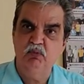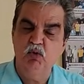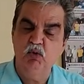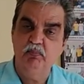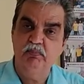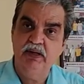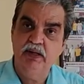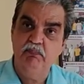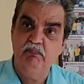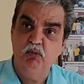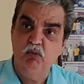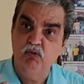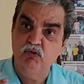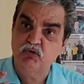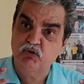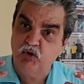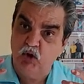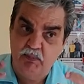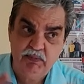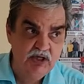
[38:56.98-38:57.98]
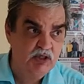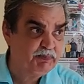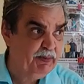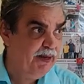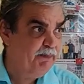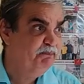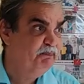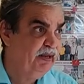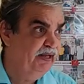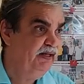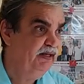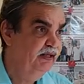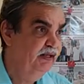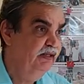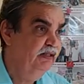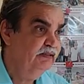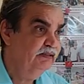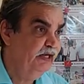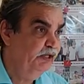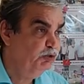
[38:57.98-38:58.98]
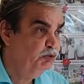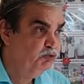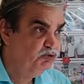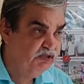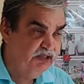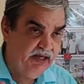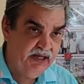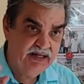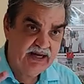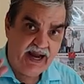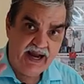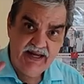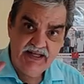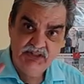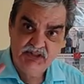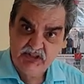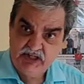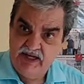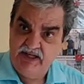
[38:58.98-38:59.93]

be moved so much by pain that you see a guy in